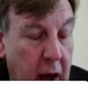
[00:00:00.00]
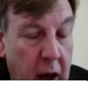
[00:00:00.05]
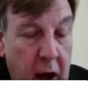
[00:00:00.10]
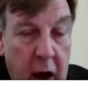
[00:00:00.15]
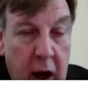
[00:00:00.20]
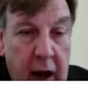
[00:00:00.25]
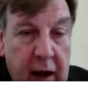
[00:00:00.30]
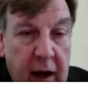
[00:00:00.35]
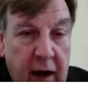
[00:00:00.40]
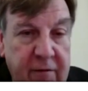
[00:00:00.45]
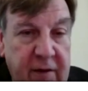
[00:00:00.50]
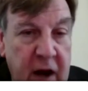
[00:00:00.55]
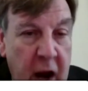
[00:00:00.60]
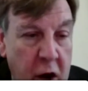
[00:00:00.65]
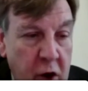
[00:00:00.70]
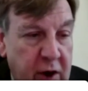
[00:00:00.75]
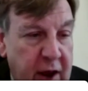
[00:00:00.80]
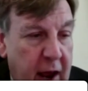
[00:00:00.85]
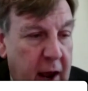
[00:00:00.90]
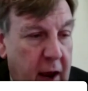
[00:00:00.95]
Uh, and I've
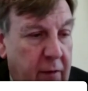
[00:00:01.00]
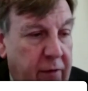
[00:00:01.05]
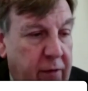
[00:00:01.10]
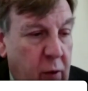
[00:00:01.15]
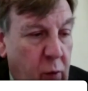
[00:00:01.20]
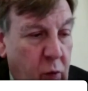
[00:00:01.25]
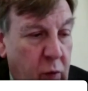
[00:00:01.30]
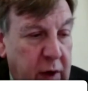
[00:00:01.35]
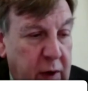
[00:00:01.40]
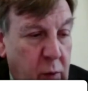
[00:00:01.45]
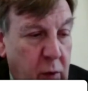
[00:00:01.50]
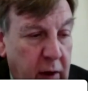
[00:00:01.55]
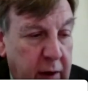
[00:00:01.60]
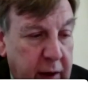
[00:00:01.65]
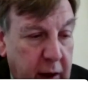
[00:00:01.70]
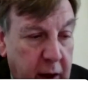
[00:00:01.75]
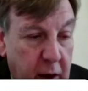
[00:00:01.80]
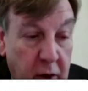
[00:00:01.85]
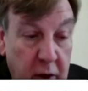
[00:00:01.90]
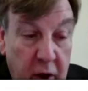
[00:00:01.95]
no doubt that we
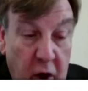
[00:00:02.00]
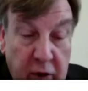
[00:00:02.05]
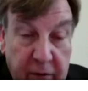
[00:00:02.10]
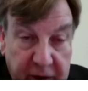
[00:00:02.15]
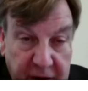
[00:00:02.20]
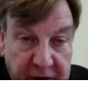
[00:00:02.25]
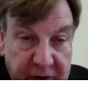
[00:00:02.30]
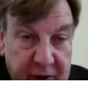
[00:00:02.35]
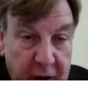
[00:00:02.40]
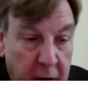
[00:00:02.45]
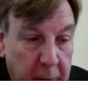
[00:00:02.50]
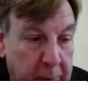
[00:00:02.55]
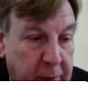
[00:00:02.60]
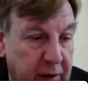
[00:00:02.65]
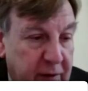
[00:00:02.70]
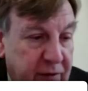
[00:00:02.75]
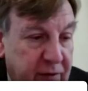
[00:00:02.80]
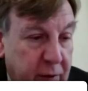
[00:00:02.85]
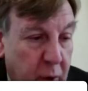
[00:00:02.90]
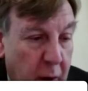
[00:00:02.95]
will hear a lot of
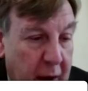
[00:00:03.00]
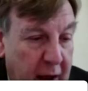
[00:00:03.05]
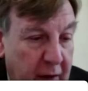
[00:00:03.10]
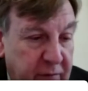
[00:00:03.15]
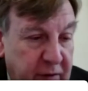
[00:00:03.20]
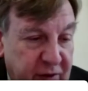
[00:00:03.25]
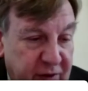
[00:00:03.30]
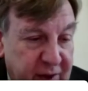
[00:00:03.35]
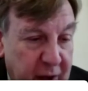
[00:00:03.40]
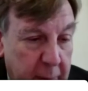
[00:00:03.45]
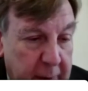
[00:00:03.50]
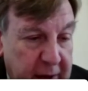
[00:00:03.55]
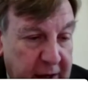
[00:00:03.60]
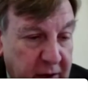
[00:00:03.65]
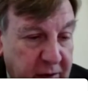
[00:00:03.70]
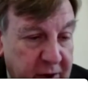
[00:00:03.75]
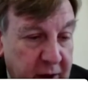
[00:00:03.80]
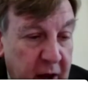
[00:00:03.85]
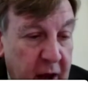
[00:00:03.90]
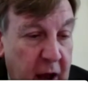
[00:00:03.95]
examples throughout the
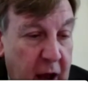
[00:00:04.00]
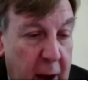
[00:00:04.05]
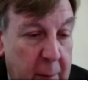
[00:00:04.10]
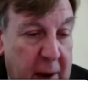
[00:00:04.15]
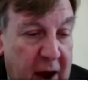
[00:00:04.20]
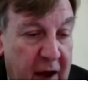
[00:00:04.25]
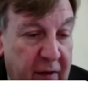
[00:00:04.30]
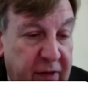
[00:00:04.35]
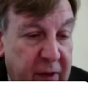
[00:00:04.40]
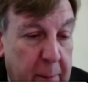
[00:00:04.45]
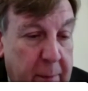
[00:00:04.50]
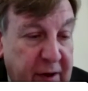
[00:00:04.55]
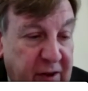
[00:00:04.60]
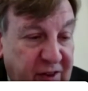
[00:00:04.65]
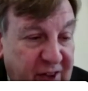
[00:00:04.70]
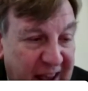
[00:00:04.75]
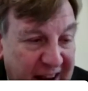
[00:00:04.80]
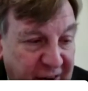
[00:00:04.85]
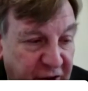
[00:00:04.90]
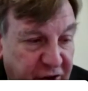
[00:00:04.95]
summit about the
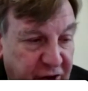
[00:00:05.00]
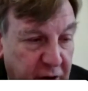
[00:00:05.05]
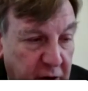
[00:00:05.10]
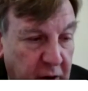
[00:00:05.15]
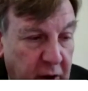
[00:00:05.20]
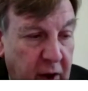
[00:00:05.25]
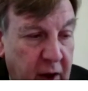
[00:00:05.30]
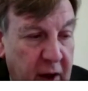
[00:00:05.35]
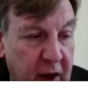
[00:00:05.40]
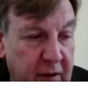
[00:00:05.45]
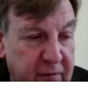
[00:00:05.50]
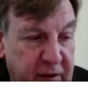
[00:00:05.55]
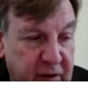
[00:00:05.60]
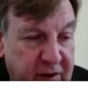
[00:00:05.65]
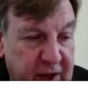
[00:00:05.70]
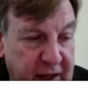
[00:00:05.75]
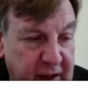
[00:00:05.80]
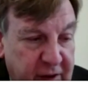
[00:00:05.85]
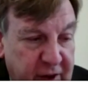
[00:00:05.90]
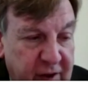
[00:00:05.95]
potential
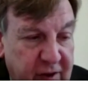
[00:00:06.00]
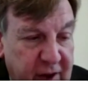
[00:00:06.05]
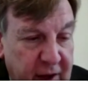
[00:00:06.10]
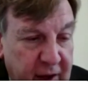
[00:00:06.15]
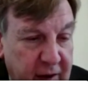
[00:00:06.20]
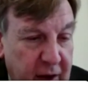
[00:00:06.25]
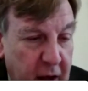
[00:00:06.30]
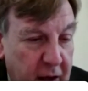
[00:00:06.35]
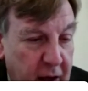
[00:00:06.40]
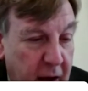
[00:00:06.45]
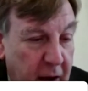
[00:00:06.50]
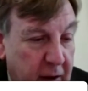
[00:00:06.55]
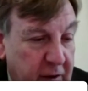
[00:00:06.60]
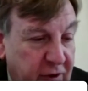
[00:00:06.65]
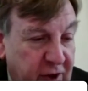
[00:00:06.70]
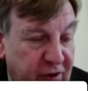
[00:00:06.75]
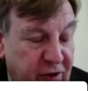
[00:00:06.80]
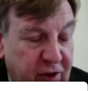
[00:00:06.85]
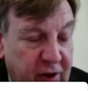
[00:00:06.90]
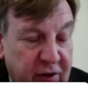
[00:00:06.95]
for data te- uh,
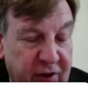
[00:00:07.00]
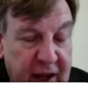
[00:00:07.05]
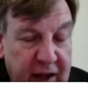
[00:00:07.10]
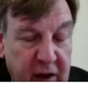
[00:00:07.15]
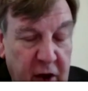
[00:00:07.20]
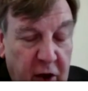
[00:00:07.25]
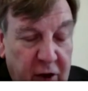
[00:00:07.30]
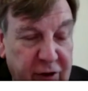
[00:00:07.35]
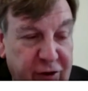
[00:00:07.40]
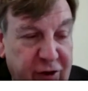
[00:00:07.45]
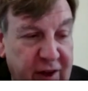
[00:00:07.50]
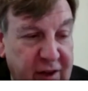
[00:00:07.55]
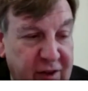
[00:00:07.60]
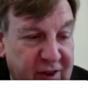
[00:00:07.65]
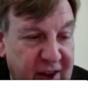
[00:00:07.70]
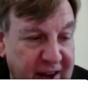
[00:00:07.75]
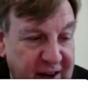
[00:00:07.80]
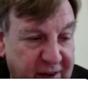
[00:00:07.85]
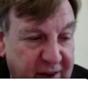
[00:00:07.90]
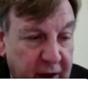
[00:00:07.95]
digital technology
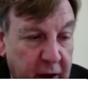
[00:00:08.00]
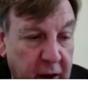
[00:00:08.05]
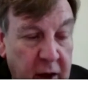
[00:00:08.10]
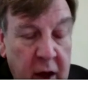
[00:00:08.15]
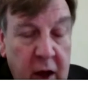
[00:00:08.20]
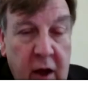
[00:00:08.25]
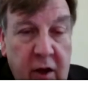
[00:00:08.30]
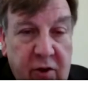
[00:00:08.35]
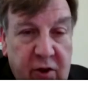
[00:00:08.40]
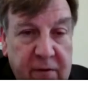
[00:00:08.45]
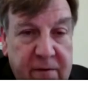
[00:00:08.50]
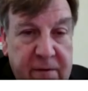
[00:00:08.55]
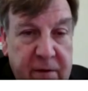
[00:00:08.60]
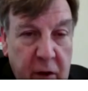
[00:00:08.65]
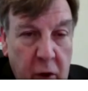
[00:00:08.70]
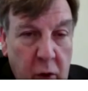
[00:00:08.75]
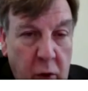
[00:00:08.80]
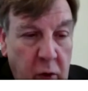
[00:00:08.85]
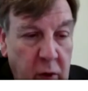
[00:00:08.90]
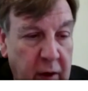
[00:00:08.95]
and data to
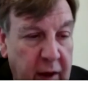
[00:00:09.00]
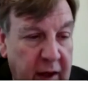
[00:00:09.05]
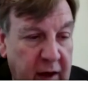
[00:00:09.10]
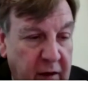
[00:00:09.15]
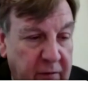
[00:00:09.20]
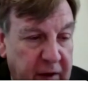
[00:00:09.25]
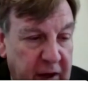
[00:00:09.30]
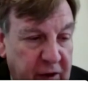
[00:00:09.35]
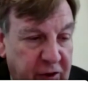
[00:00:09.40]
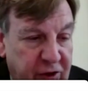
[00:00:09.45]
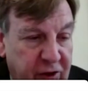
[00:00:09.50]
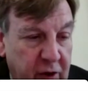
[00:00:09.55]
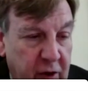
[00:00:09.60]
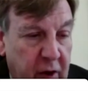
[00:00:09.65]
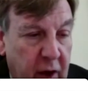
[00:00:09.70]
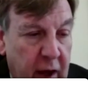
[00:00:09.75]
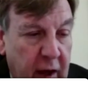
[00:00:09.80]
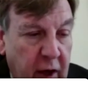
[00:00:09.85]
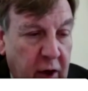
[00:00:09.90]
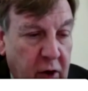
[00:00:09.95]
fuel
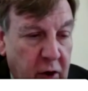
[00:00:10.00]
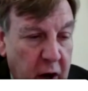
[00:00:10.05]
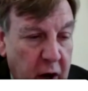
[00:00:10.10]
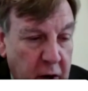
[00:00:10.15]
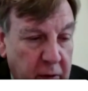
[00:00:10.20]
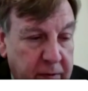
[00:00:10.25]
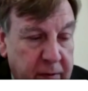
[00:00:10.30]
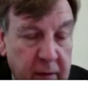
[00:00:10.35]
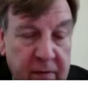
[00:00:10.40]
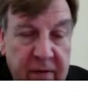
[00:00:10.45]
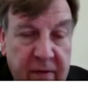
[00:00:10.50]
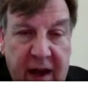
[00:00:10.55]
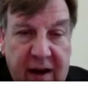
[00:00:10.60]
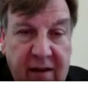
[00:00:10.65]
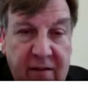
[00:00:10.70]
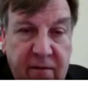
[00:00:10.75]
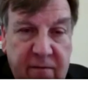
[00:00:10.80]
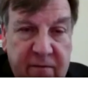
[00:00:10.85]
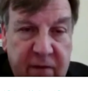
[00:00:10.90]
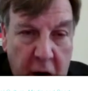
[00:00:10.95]
innovation and growth. And
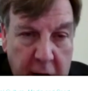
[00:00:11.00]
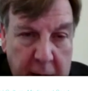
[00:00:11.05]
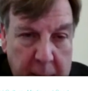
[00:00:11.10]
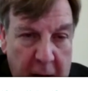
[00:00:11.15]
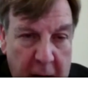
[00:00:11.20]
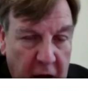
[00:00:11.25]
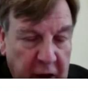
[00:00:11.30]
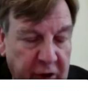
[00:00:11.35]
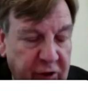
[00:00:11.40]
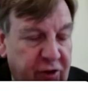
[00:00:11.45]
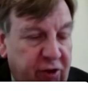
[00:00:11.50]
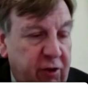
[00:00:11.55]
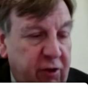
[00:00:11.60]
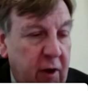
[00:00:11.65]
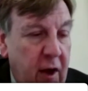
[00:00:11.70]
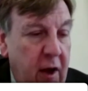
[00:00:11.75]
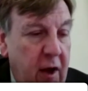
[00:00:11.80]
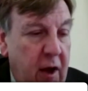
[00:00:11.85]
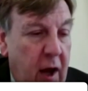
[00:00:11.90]
that is very much